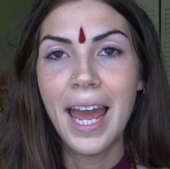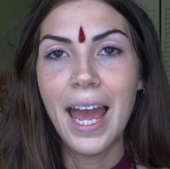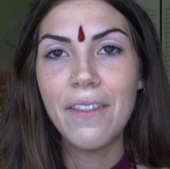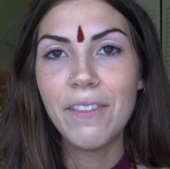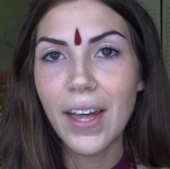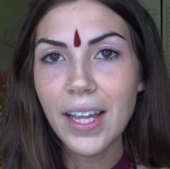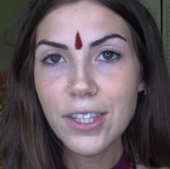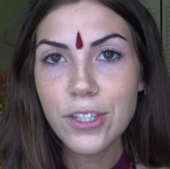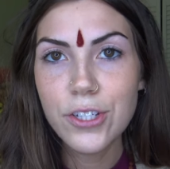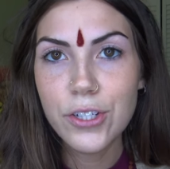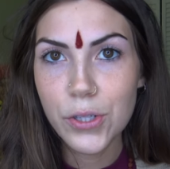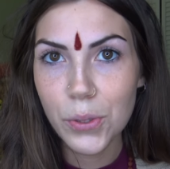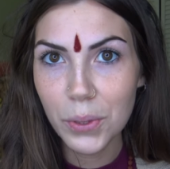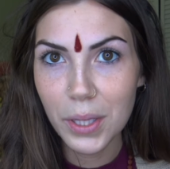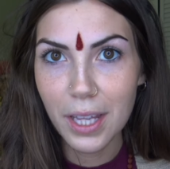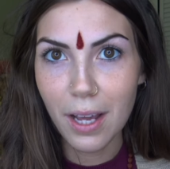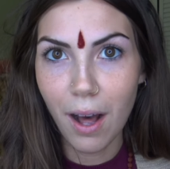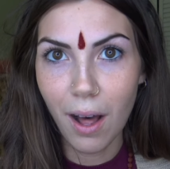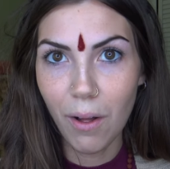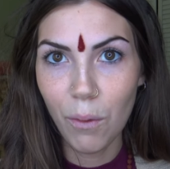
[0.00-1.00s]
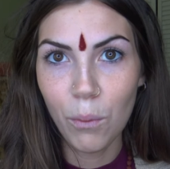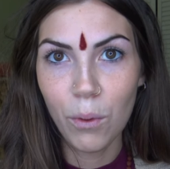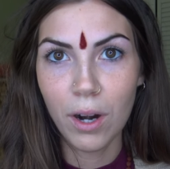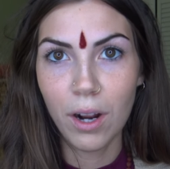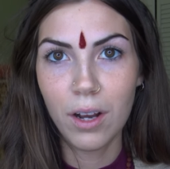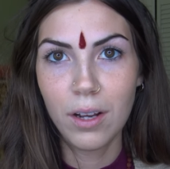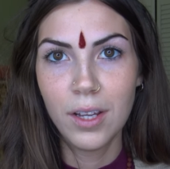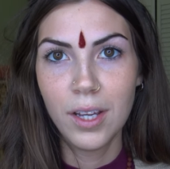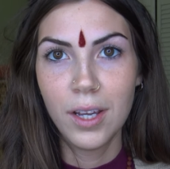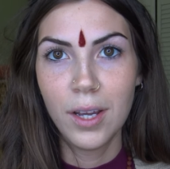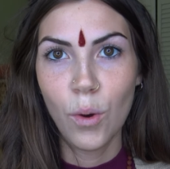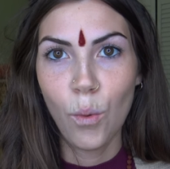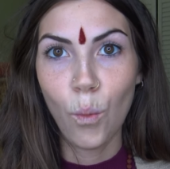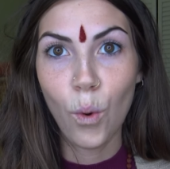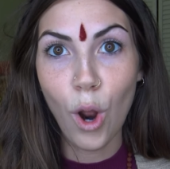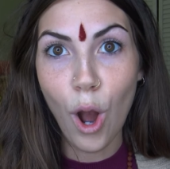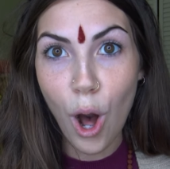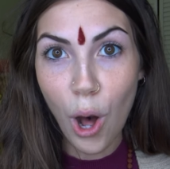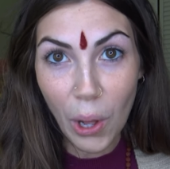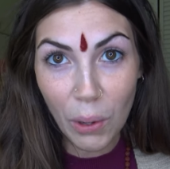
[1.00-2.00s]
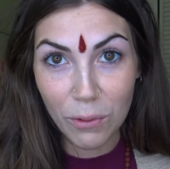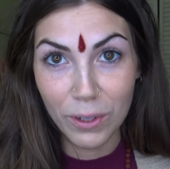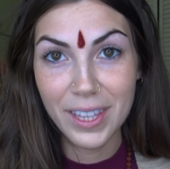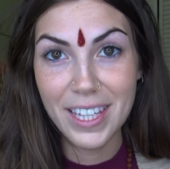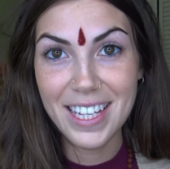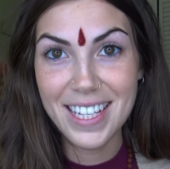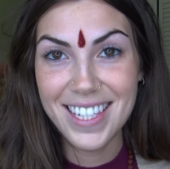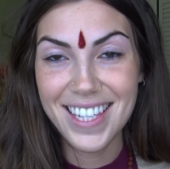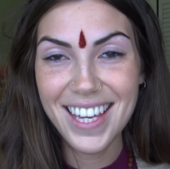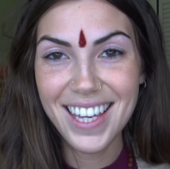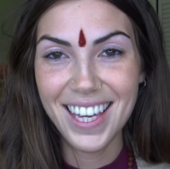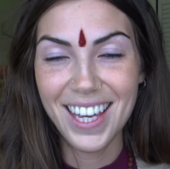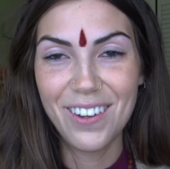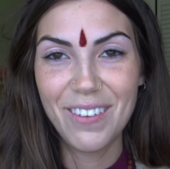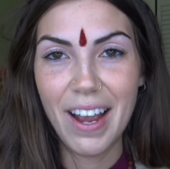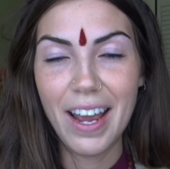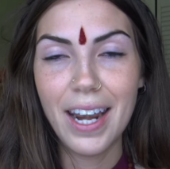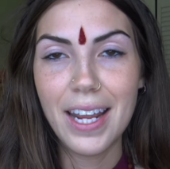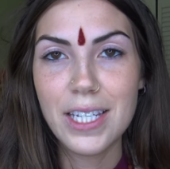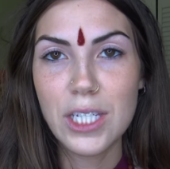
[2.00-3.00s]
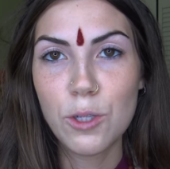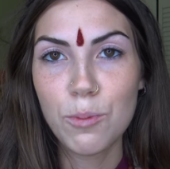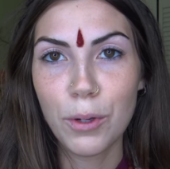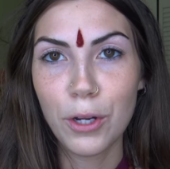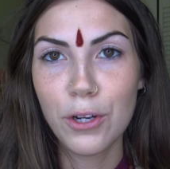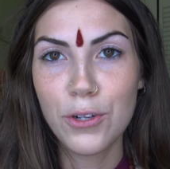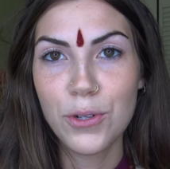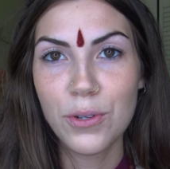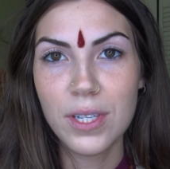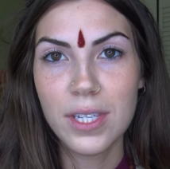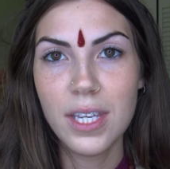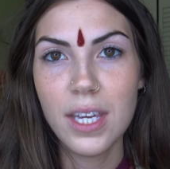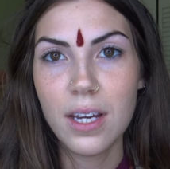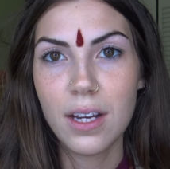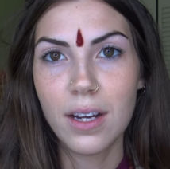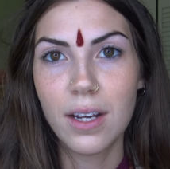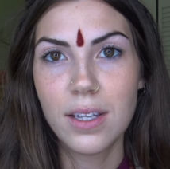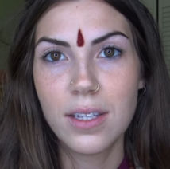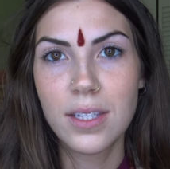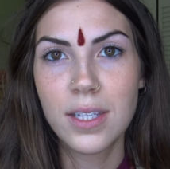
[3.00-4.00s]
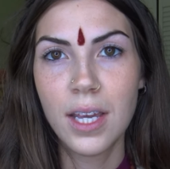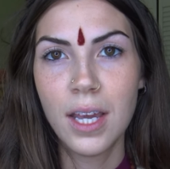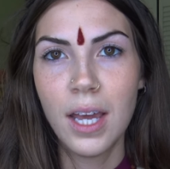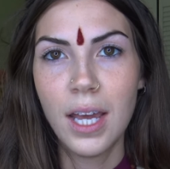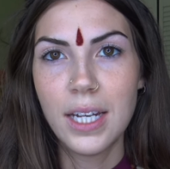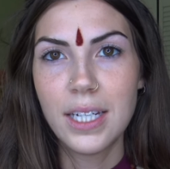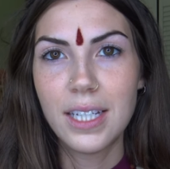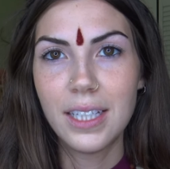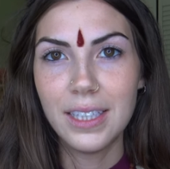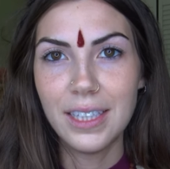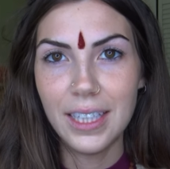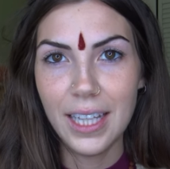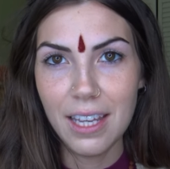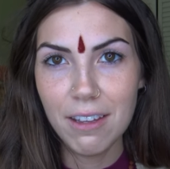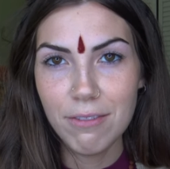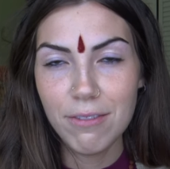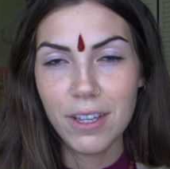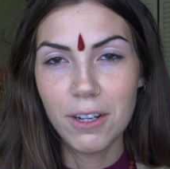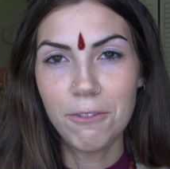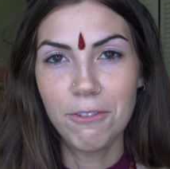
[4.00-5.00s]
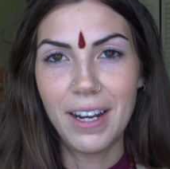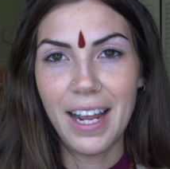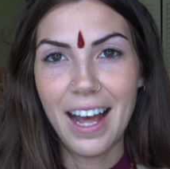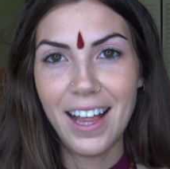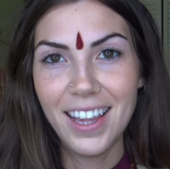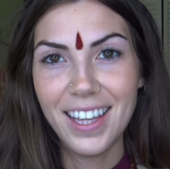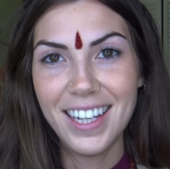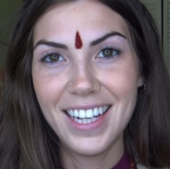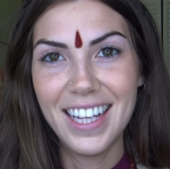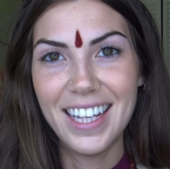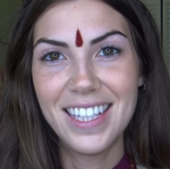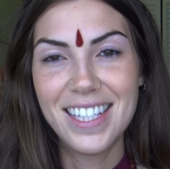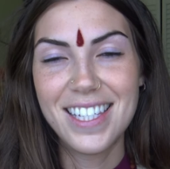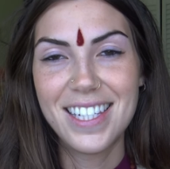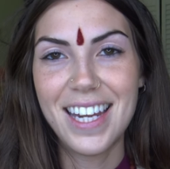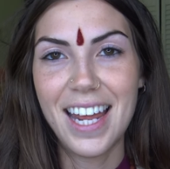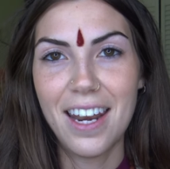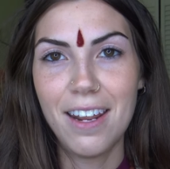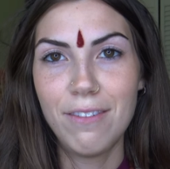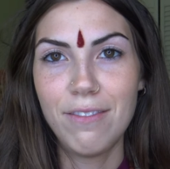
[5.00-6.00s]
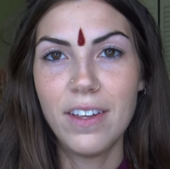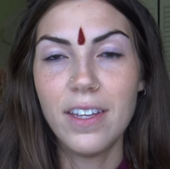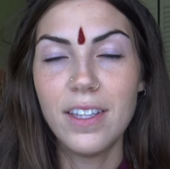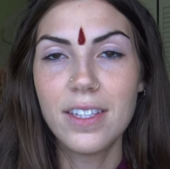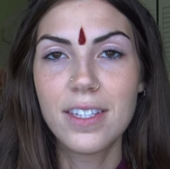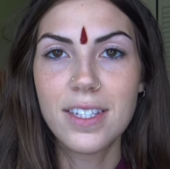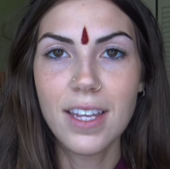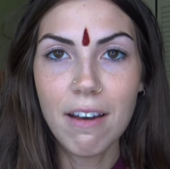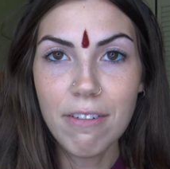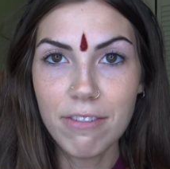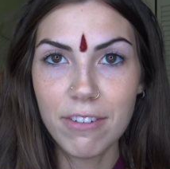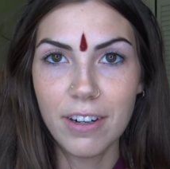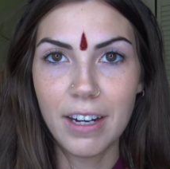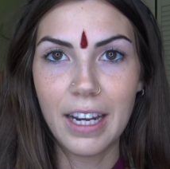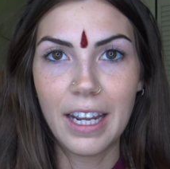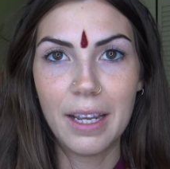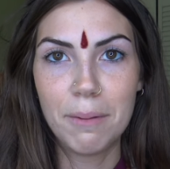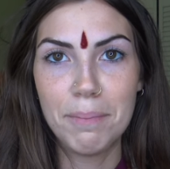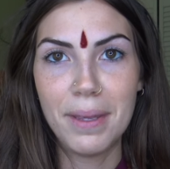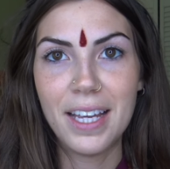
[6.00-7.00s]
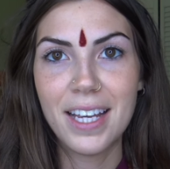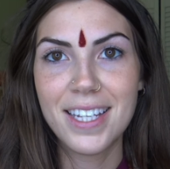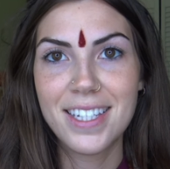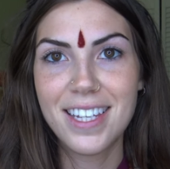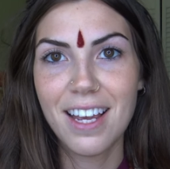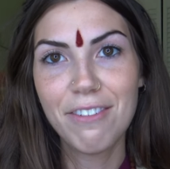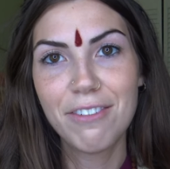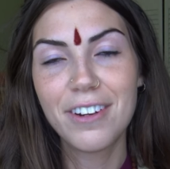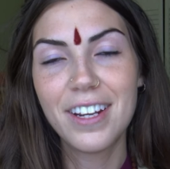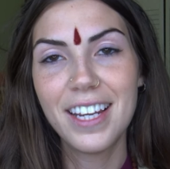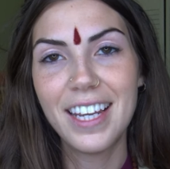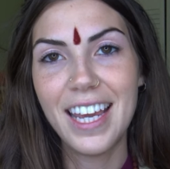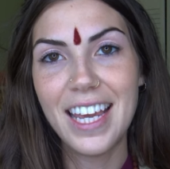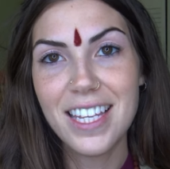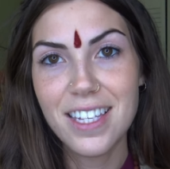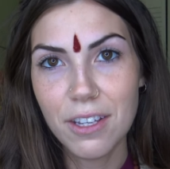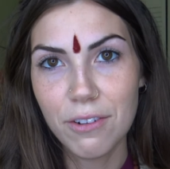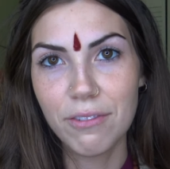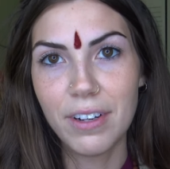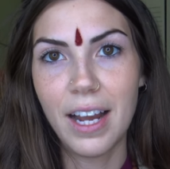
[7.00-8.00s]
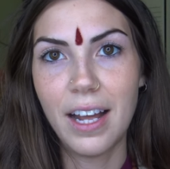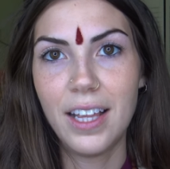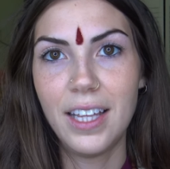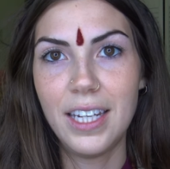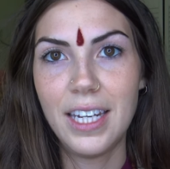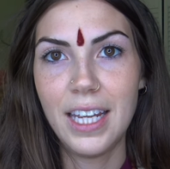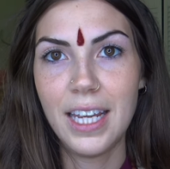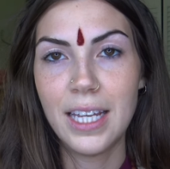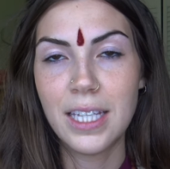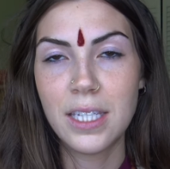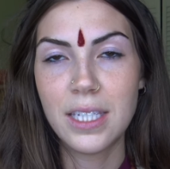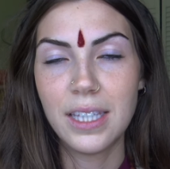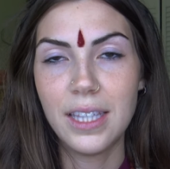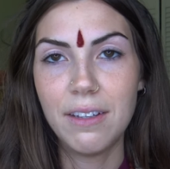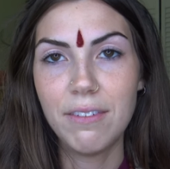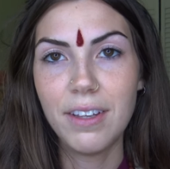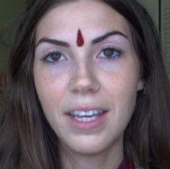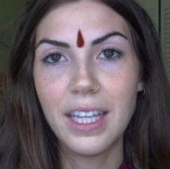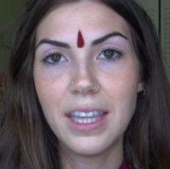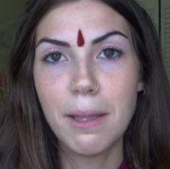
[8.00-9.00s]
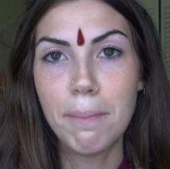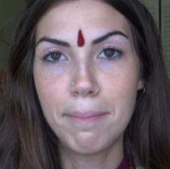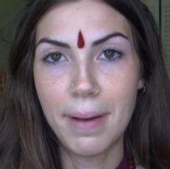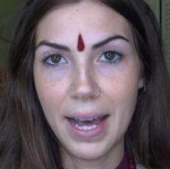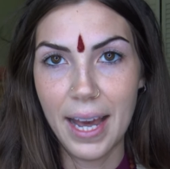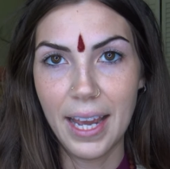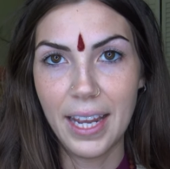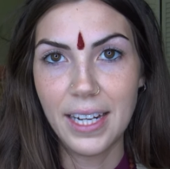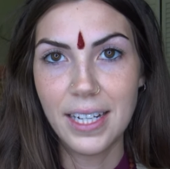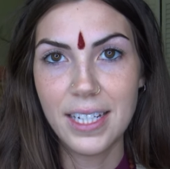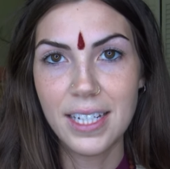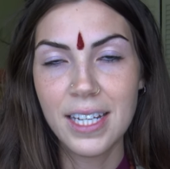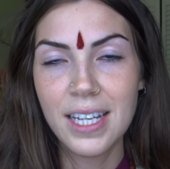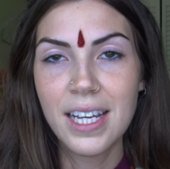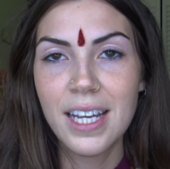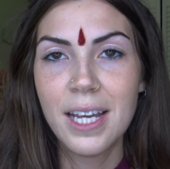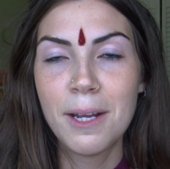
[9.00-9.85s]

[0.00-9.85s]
And that's truly all we're all really seeking, right? As spiritual seekers, to live in reality instead of in suffering, because suffering isn't reality, it's living in the mind.